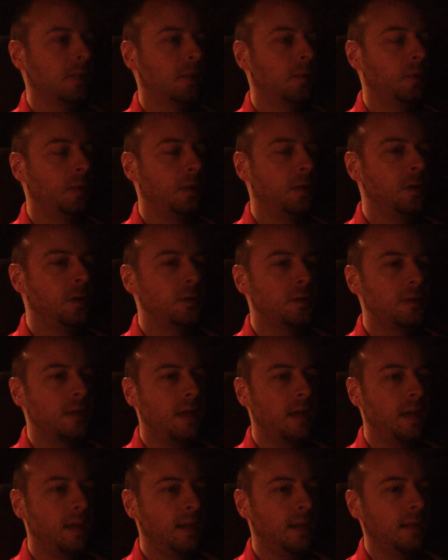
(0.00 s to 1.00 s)
Windows
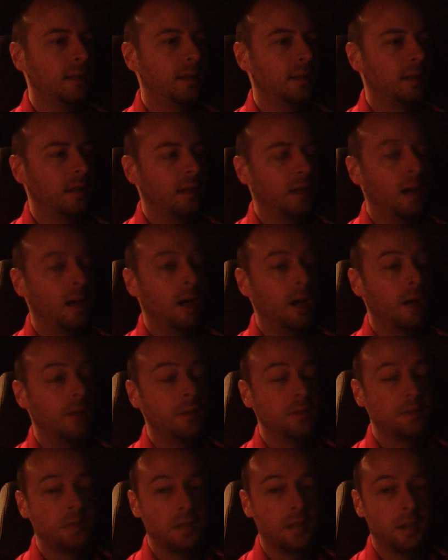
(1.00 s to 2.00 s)
8
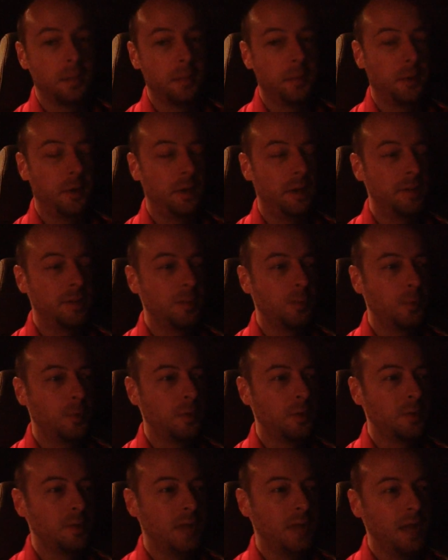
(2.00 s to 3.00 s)
obviously upgraded to
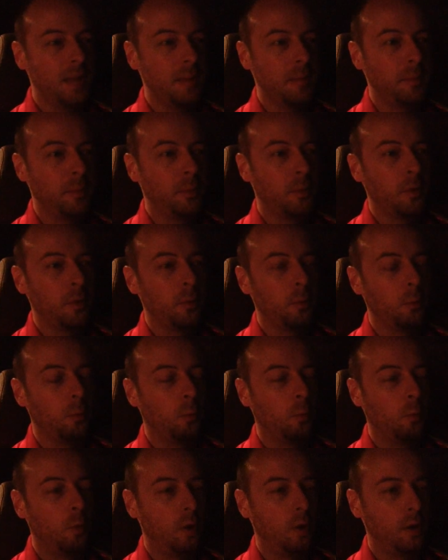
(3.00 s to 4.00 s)
Windows
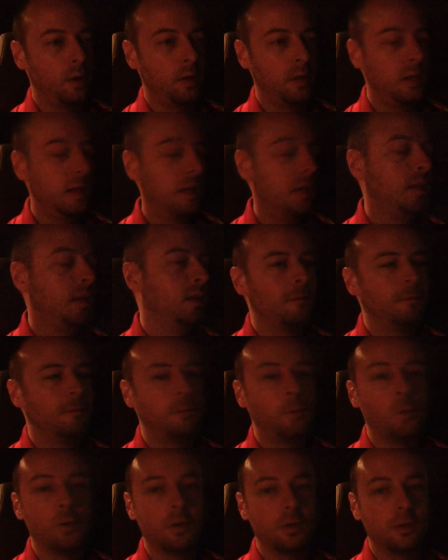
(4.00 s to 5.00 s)
8.1
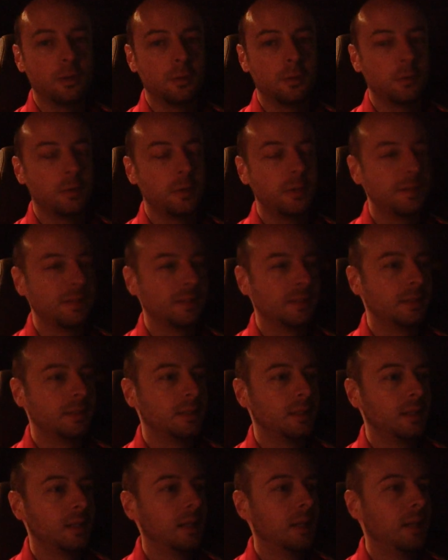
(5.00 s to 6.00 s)
for good reason.
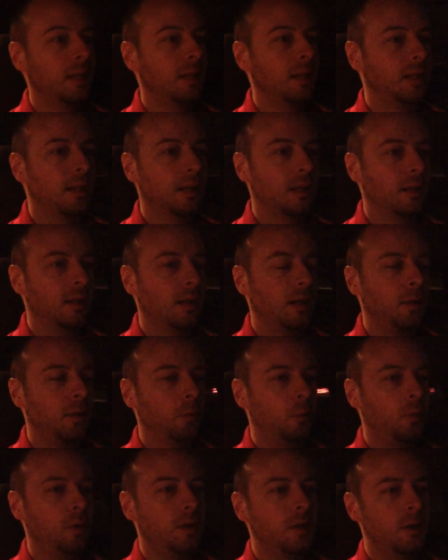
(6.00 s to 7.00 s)

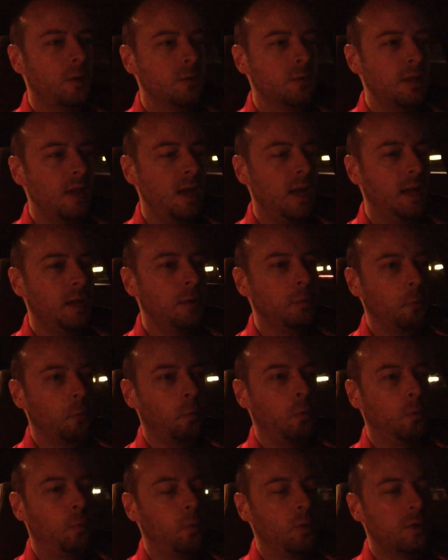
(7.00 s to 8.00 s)
Windows 8
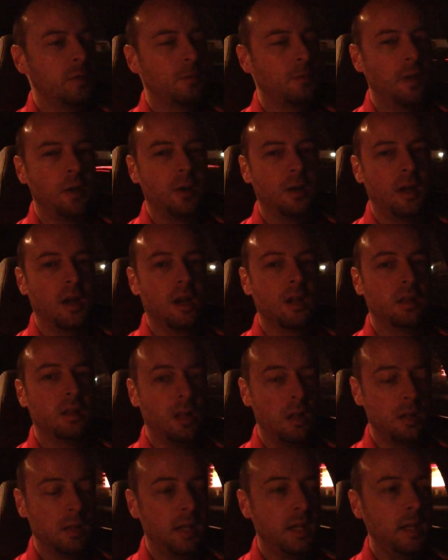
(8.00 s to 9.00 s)
was very
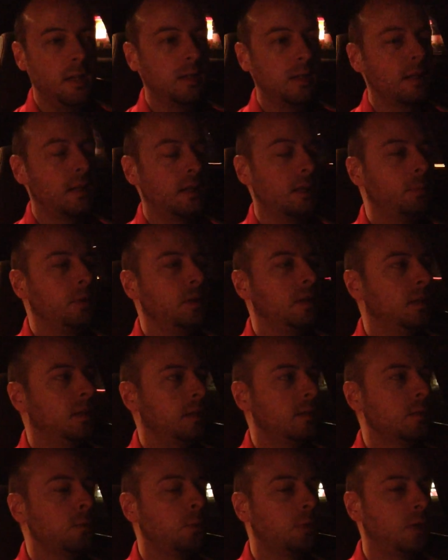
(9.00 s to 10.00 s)
clunky in the
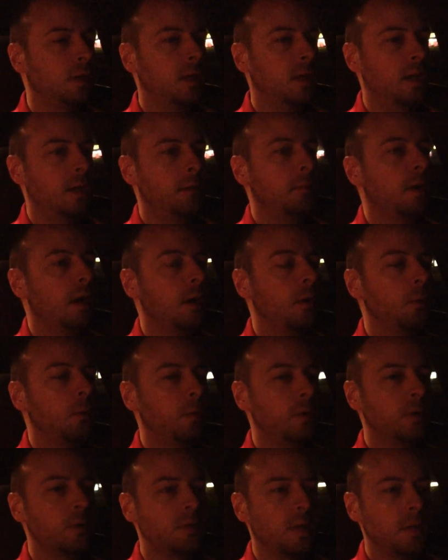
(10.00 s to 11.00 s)
beginning when it came out.
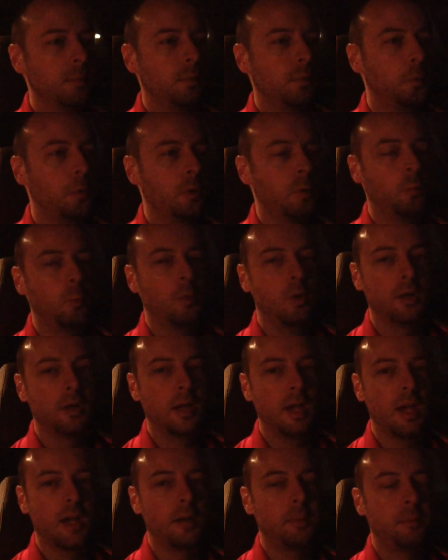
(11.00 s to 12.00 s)
Windows
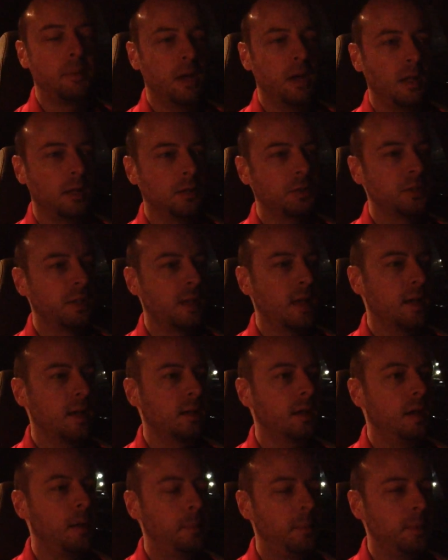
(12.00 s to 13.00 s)
8.1 kind of polished
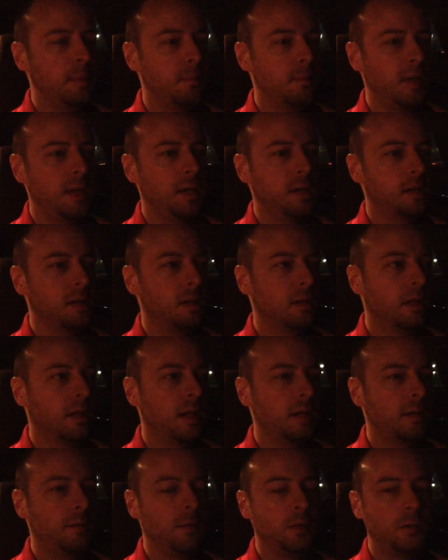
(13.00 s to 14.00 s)
that up and made a
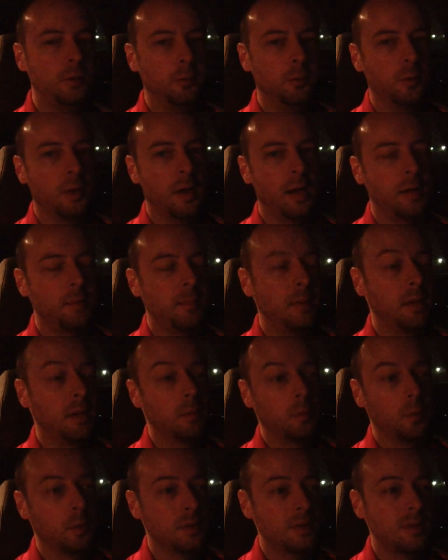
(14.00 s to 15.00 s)
lot of the UI make
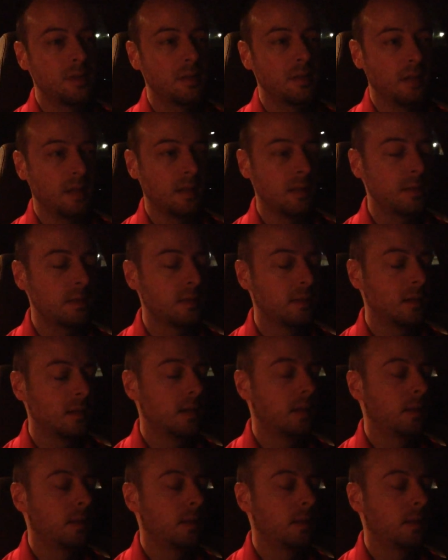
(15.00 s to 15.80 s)
more sense.